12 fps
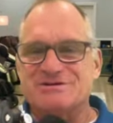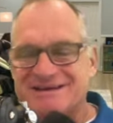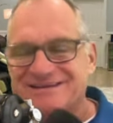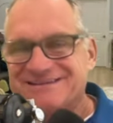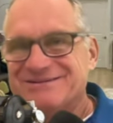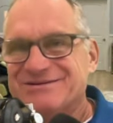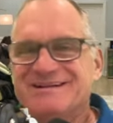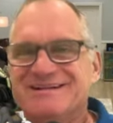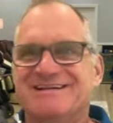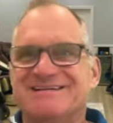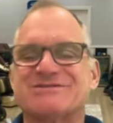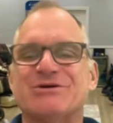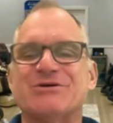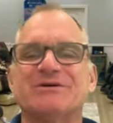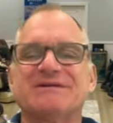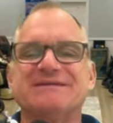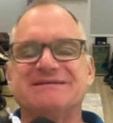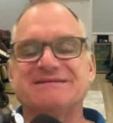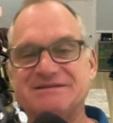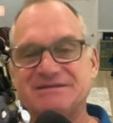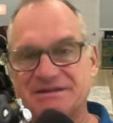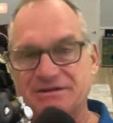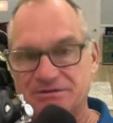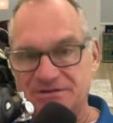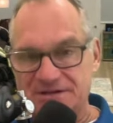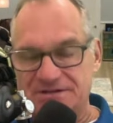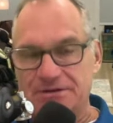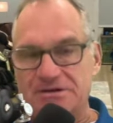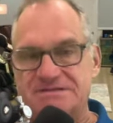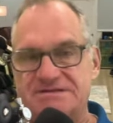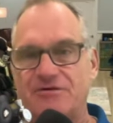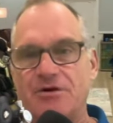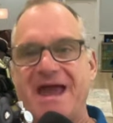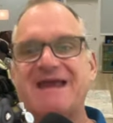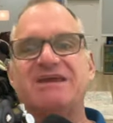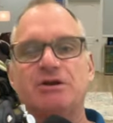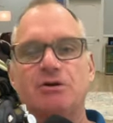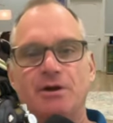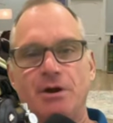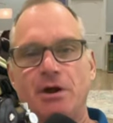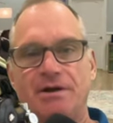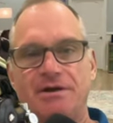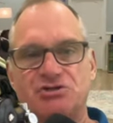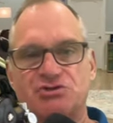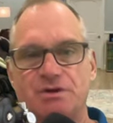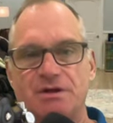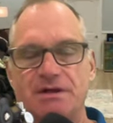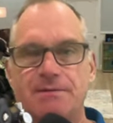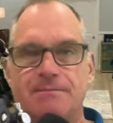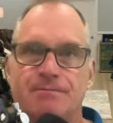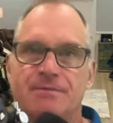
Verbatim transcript: I, you know, so there, there is a vernacular in our industry.